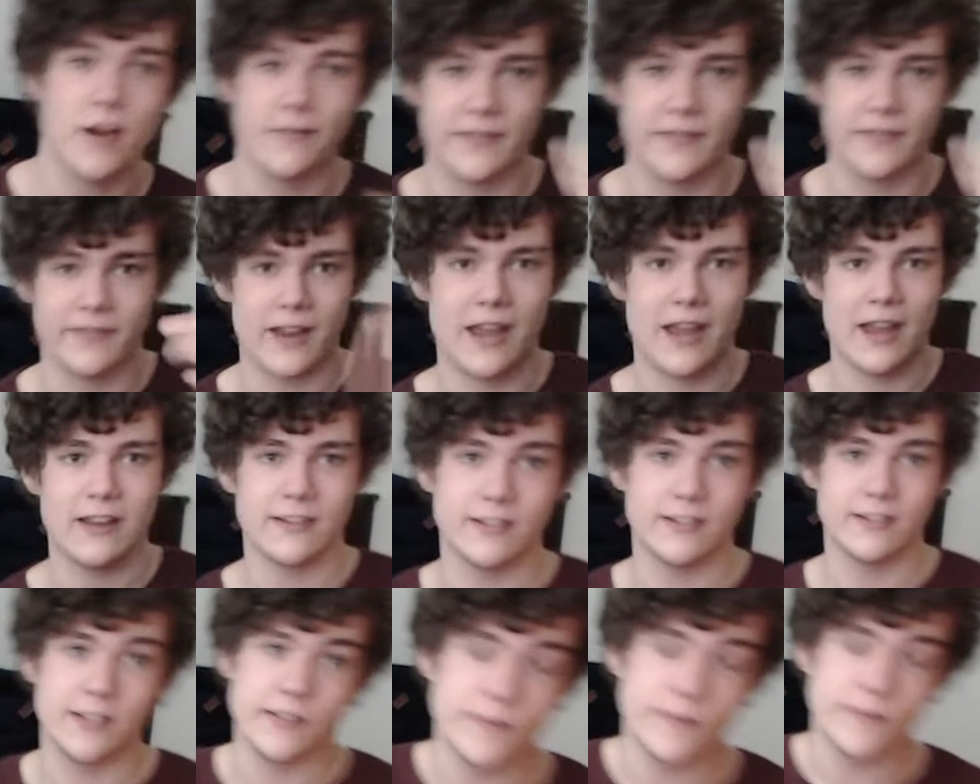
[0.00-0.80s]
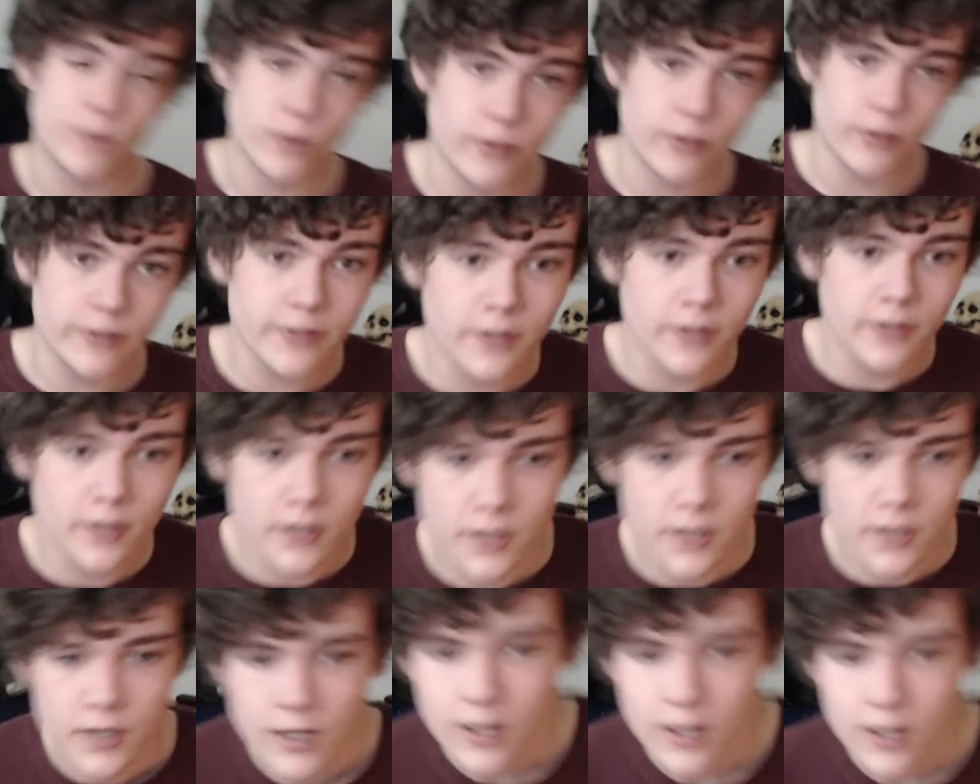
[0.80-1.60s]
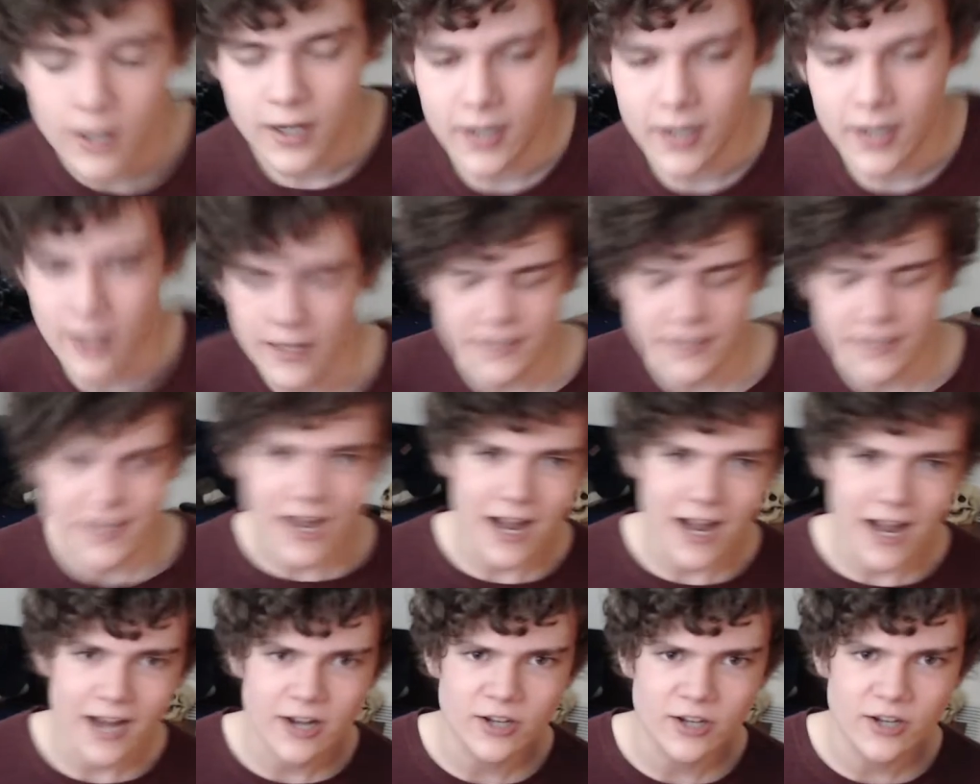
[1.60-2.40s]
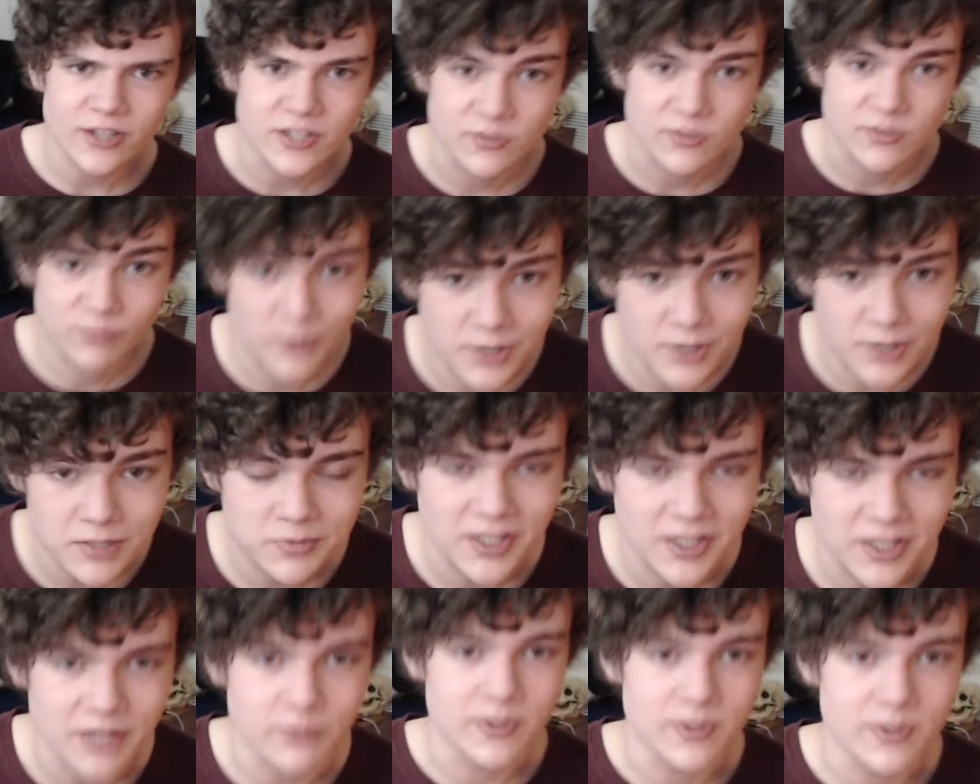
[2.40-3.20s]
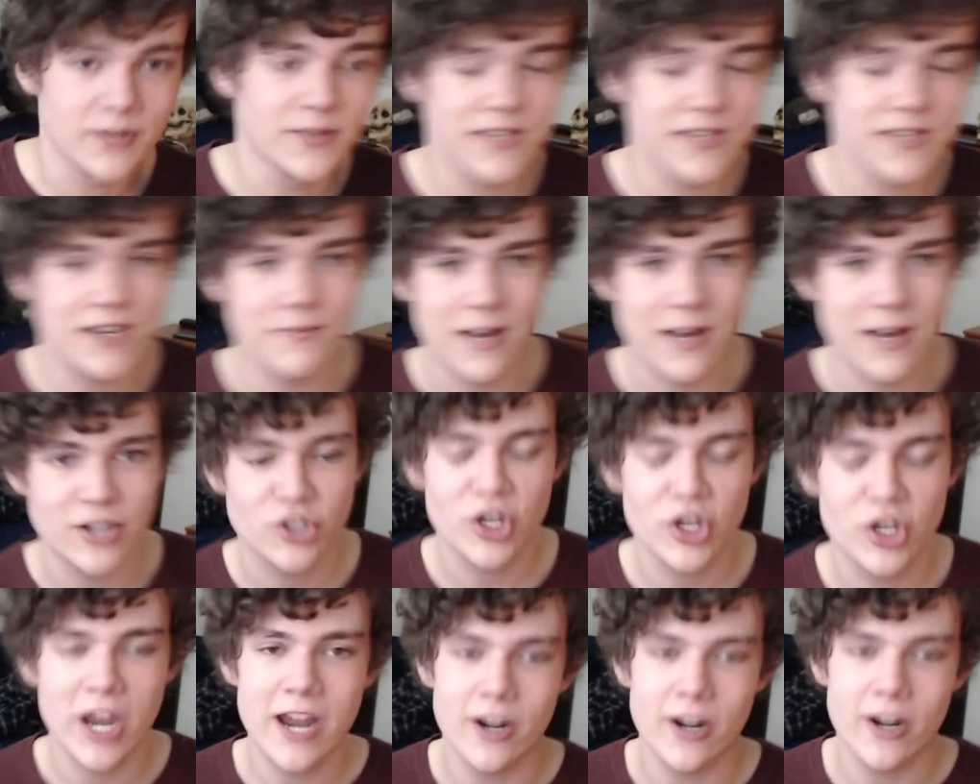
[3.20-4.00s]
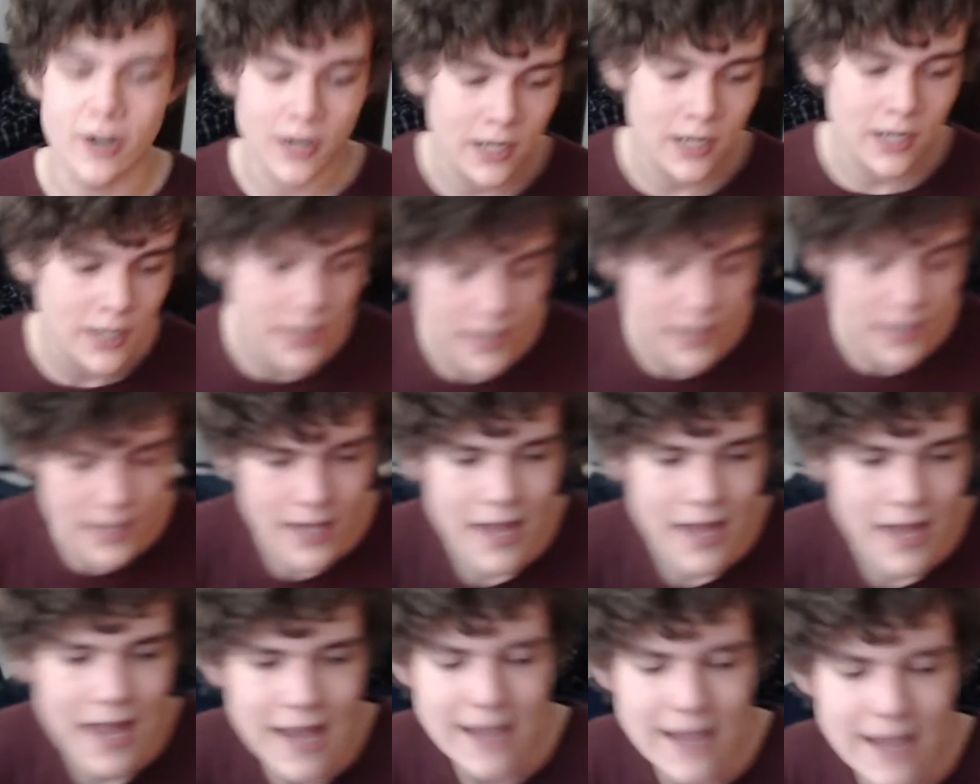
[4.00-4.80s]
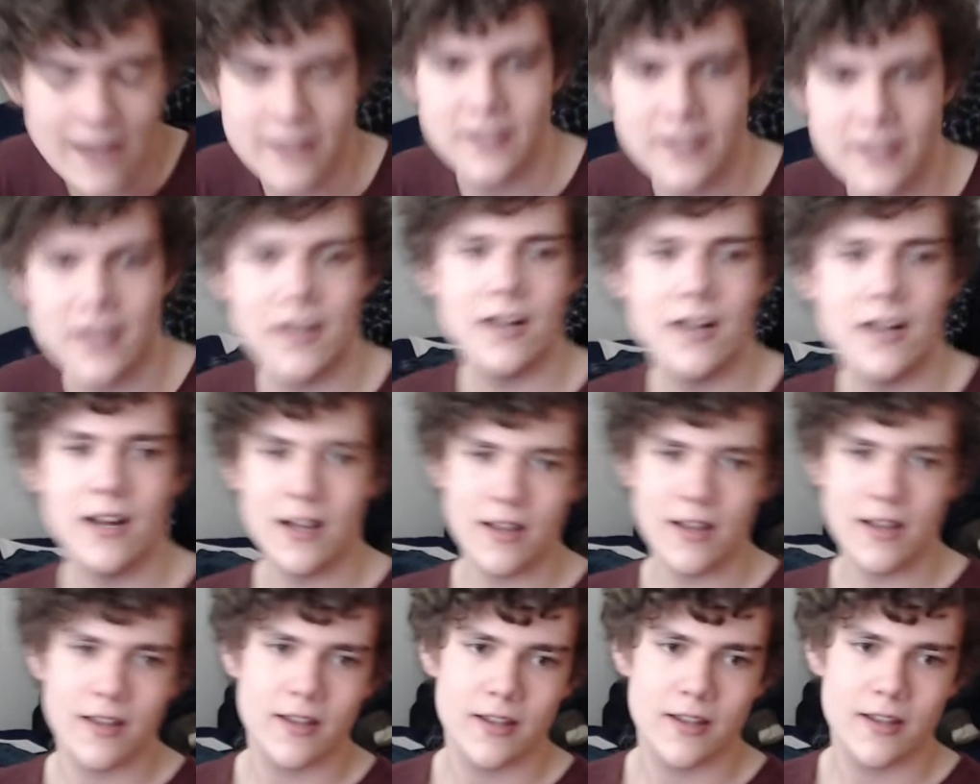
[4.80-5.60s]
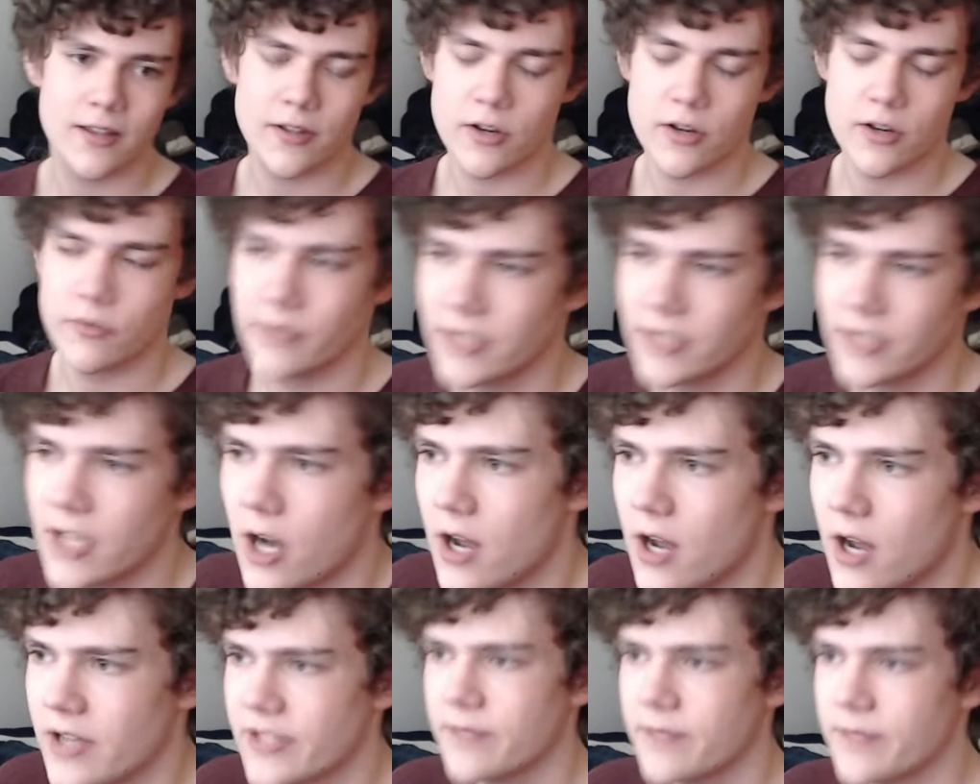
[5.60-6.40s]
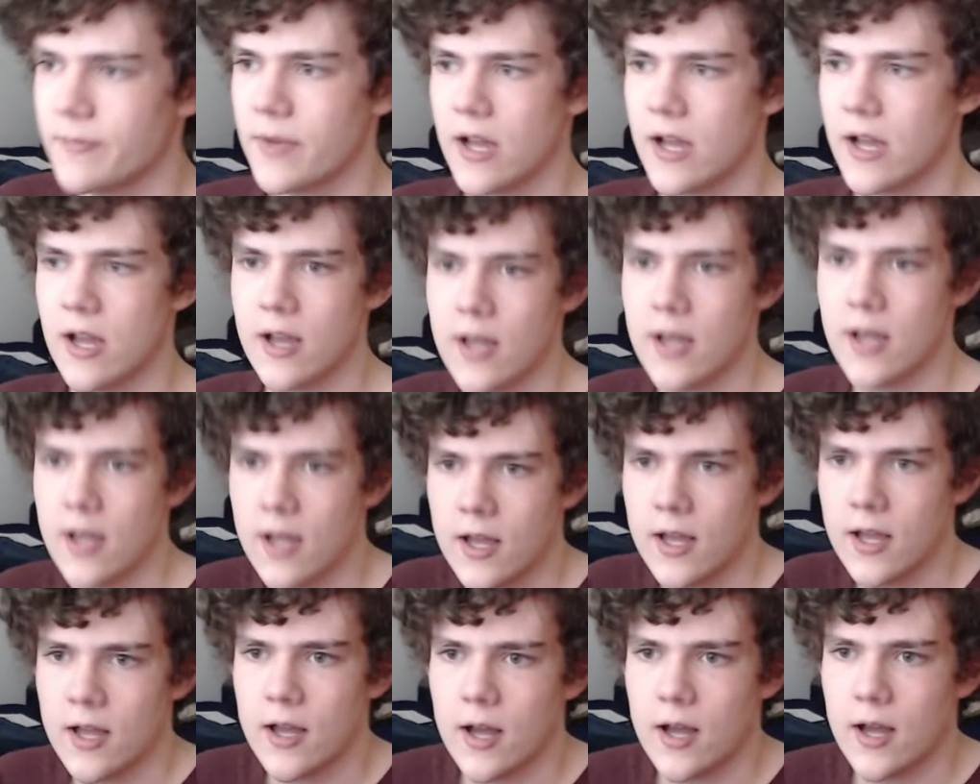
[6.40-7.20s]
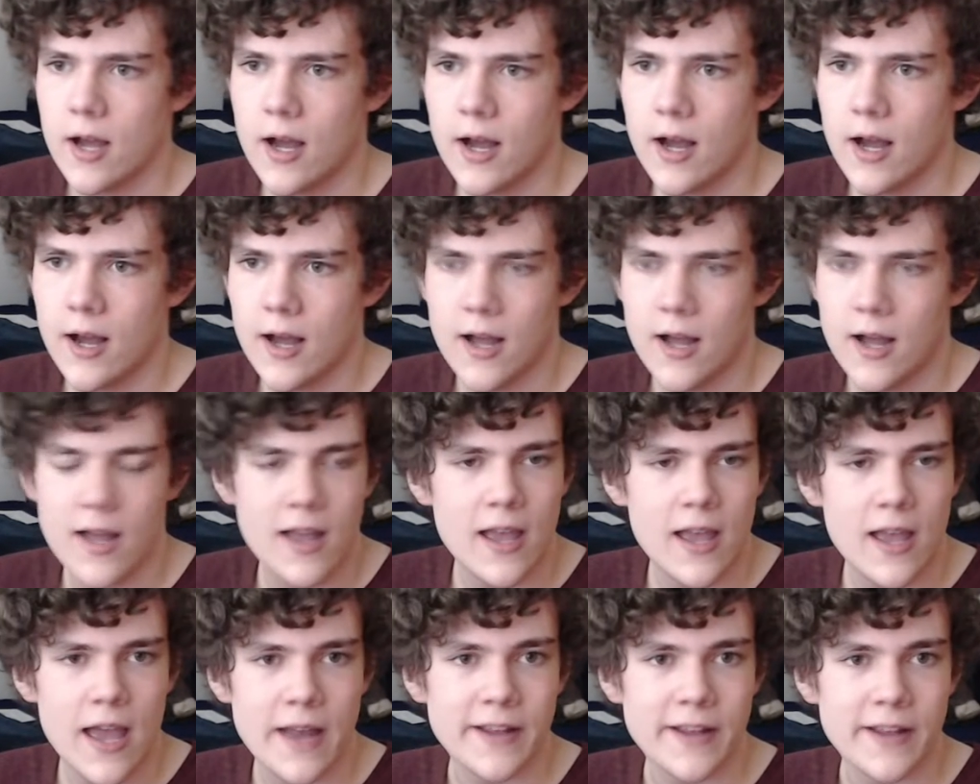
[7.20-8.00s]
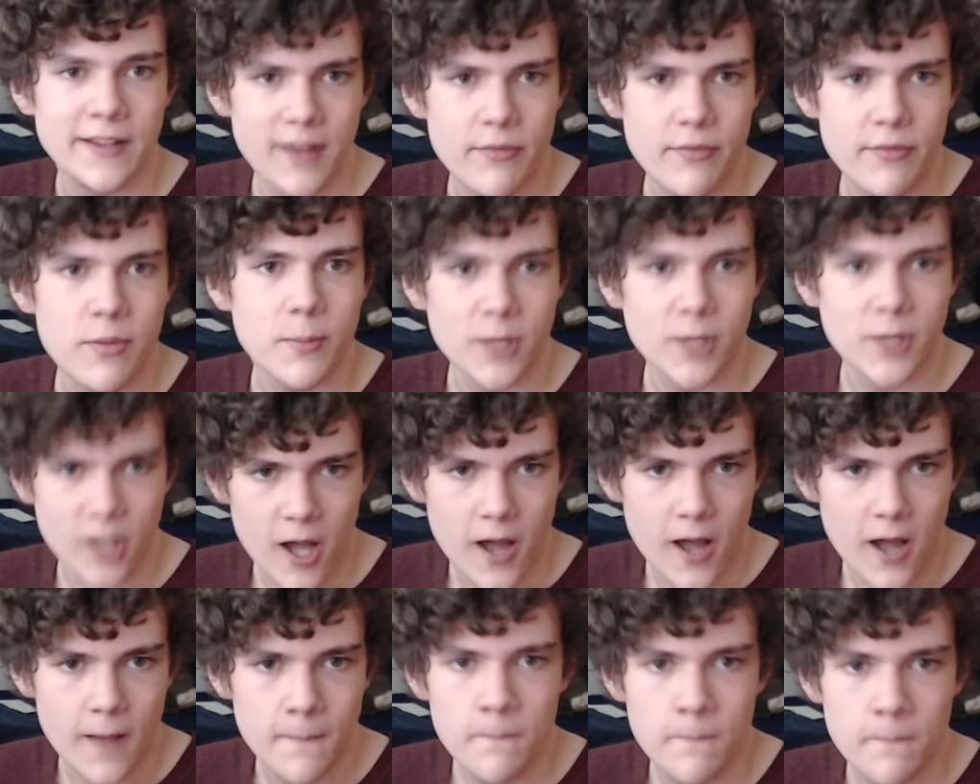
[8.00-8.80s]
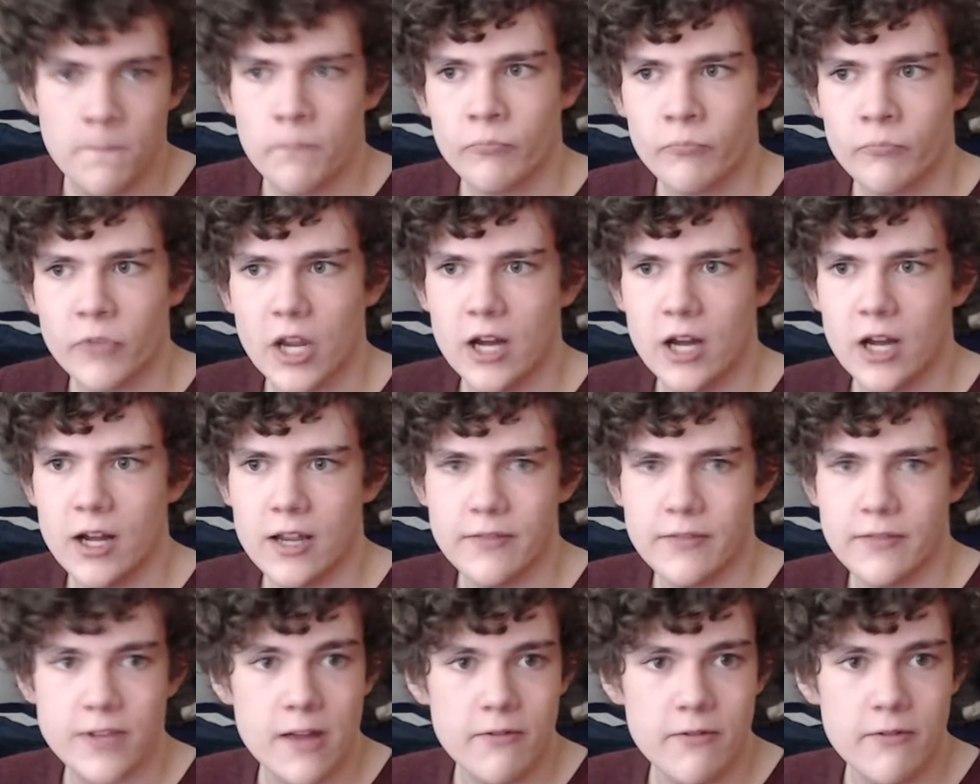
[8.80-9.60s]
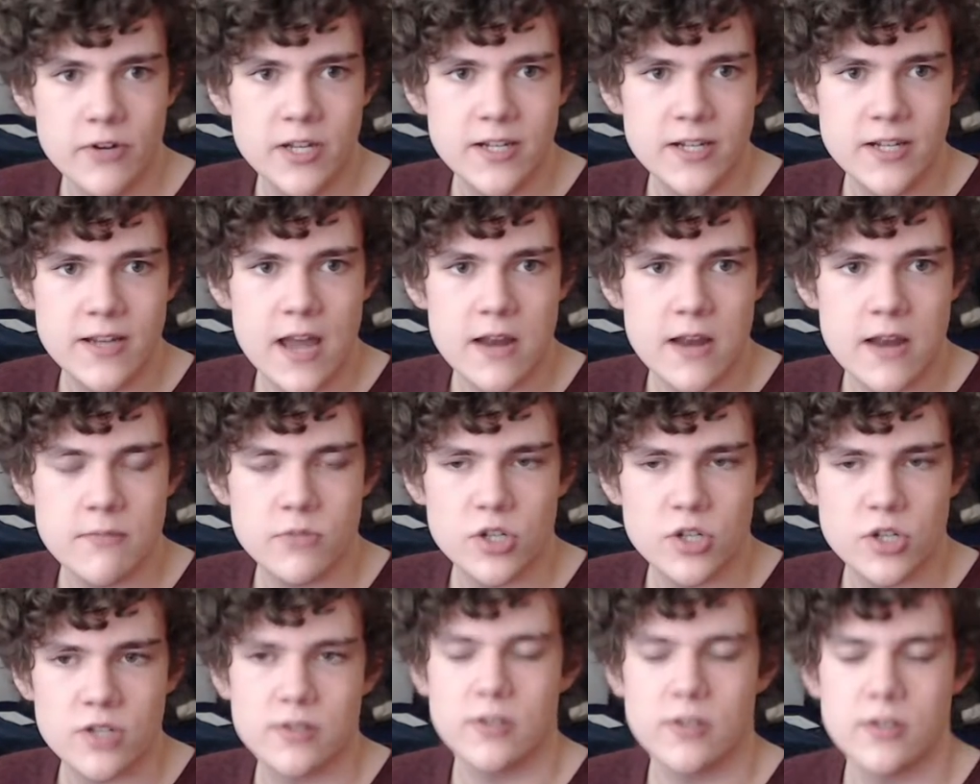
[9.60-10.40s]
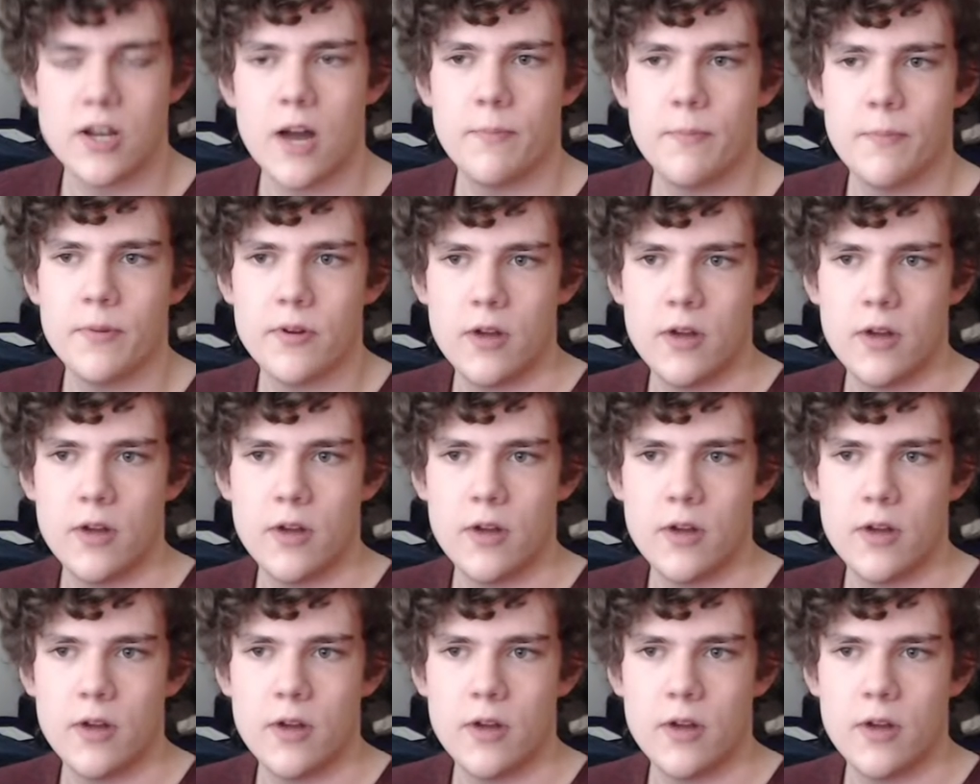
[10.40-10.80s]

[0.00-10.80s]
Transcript: if I hadn't leaned forward. Yeah, I got these rollerblade wheels in my chair, and they're really awesome, and I love them a lot. If you ever need to get them, just look up